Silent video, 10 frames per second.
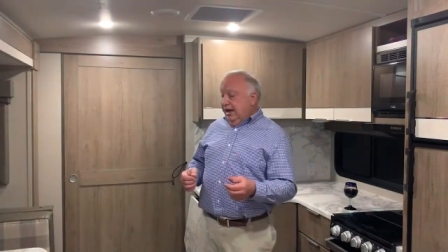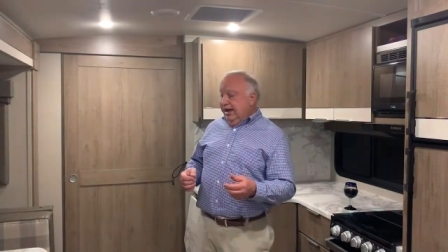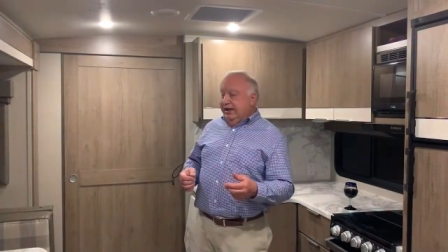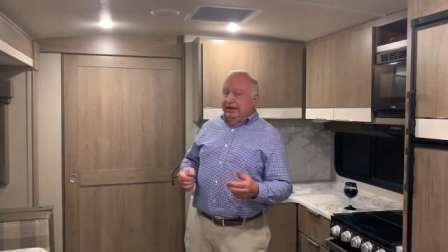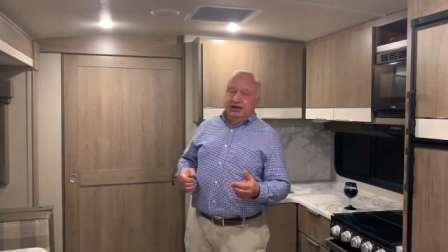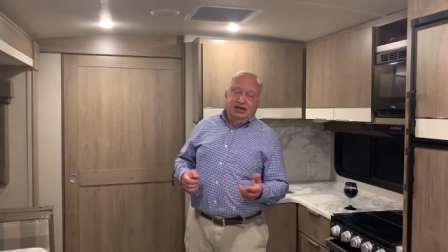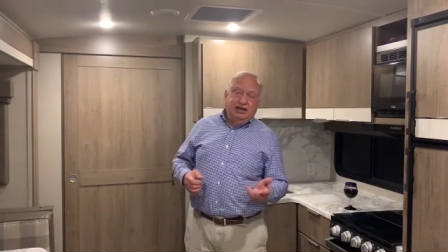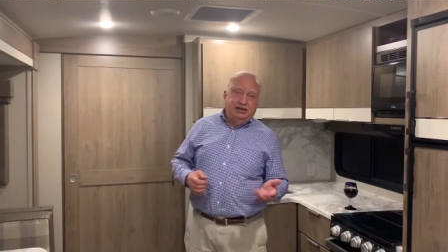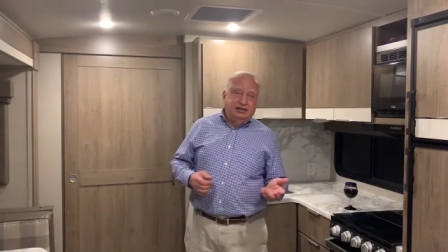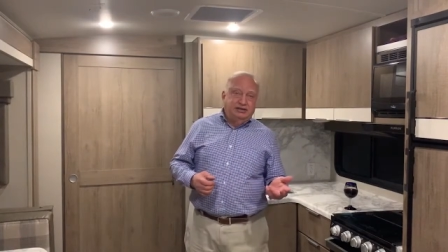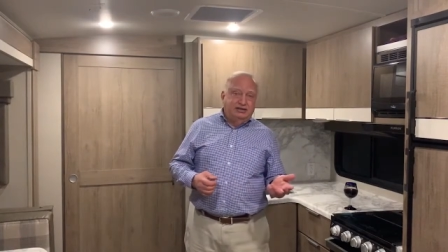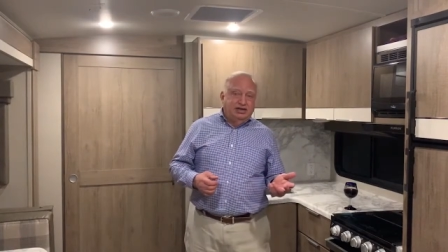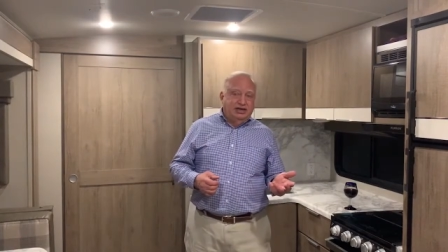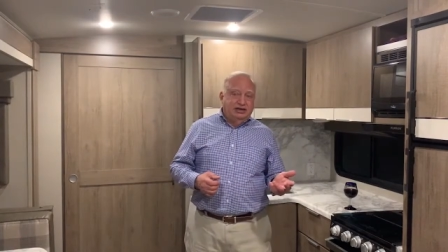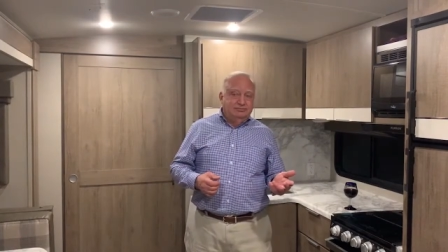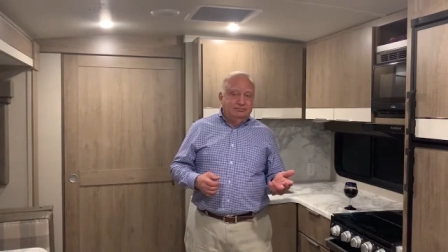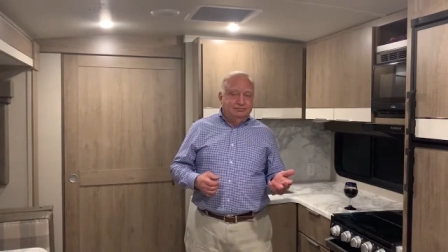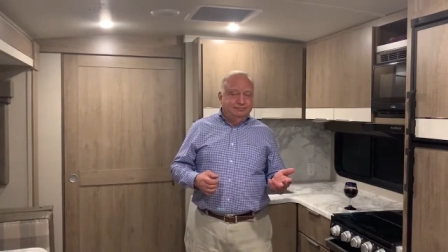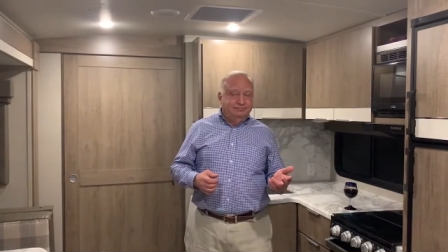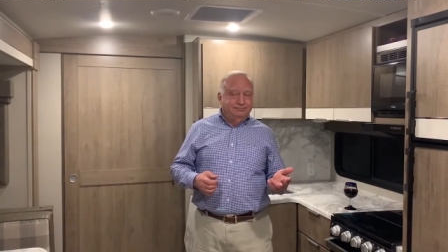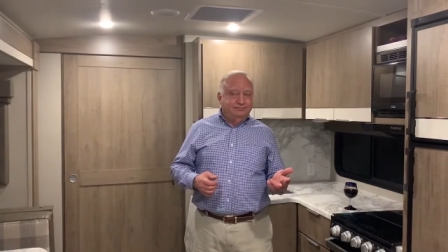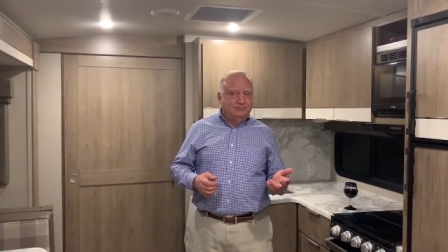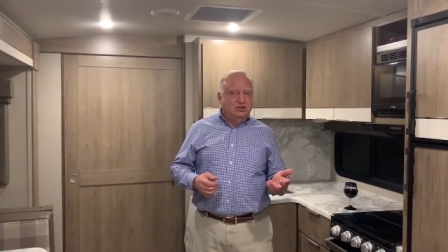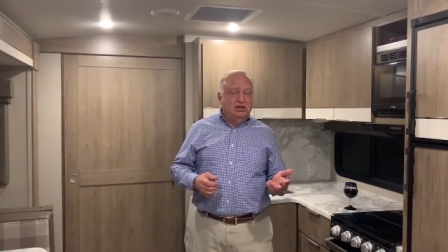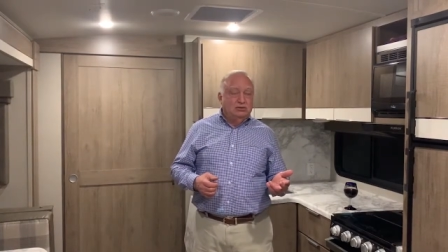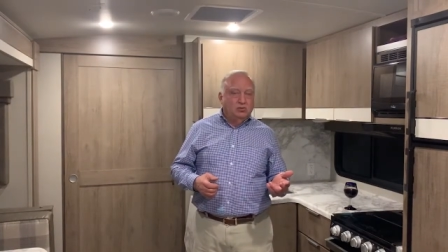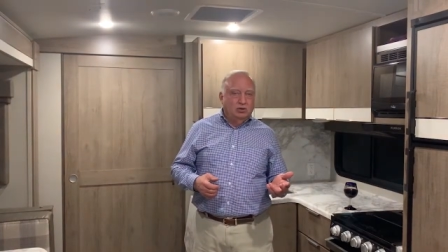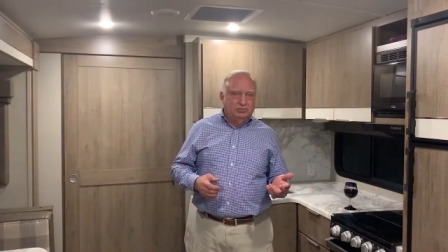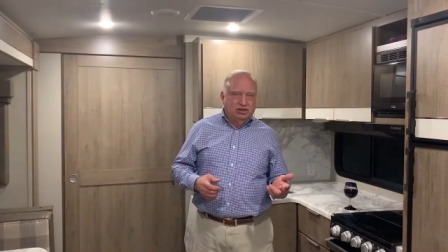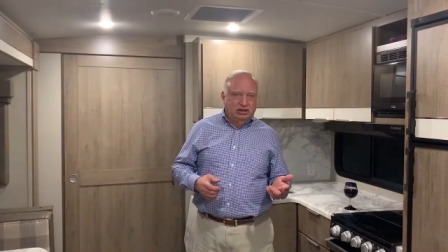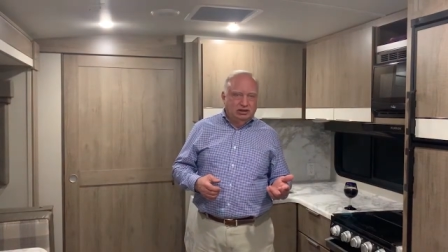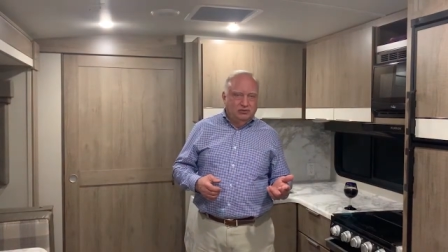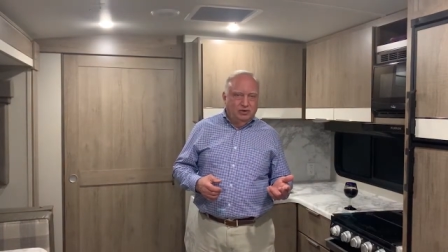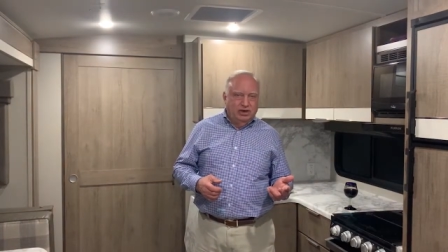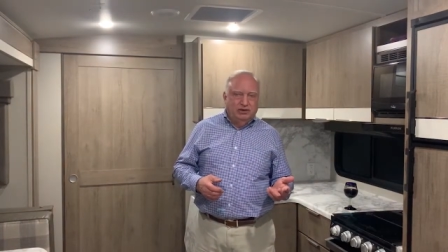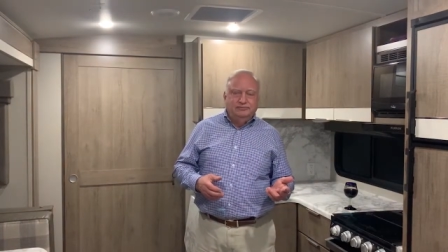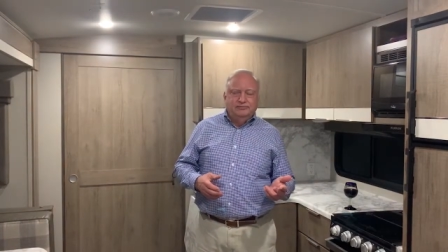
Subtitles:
And it didn't work particularly well.